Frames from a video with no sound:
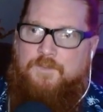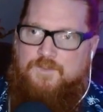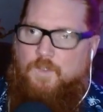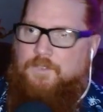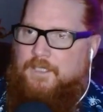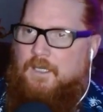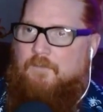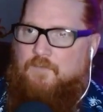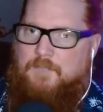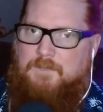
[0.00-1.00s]
There's one like
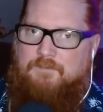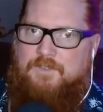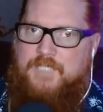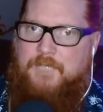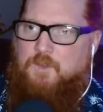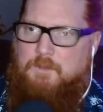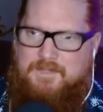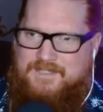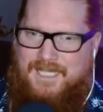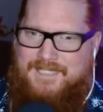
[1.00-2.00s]
hovering above the temple, but
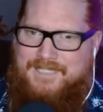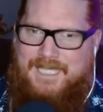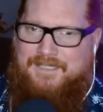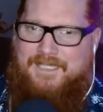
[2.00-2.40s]
besides that,